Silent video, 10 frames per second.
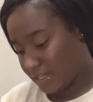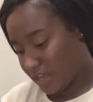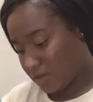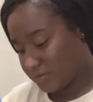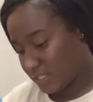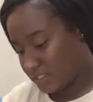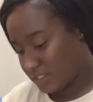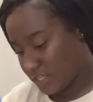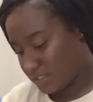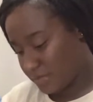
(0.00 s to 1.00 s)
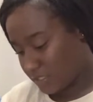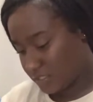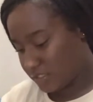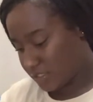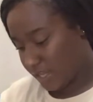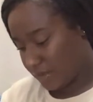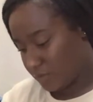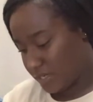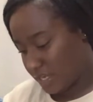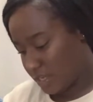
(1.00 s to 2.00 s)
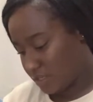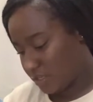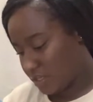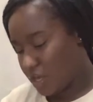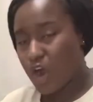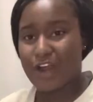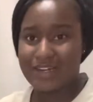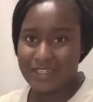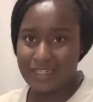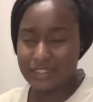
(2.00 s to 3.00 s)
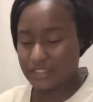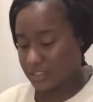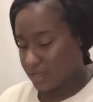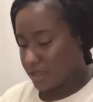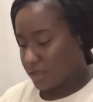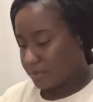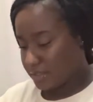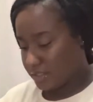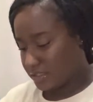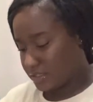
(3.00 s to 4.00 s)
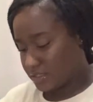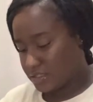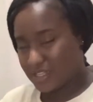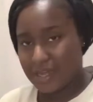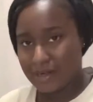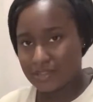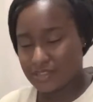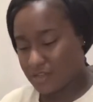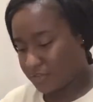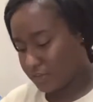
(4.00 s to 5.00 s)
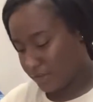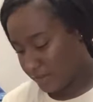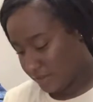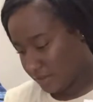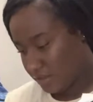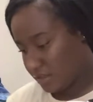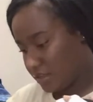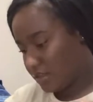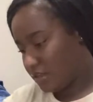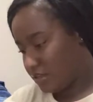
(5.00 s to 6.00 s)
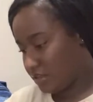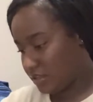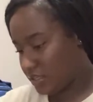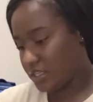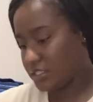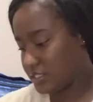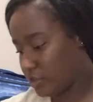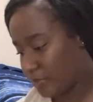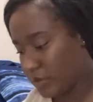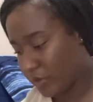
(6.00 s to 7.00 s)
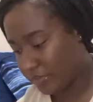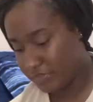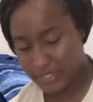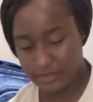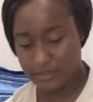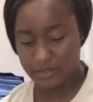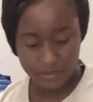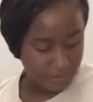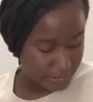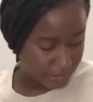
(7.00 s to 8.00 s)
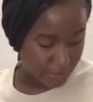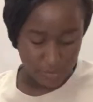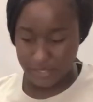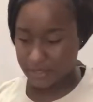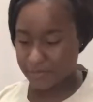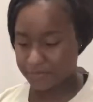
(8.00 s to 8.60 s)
I hope they stay smelling good, like, when they are lit. Because a lot of stuff, it just don't be worth nothing. So, yeah.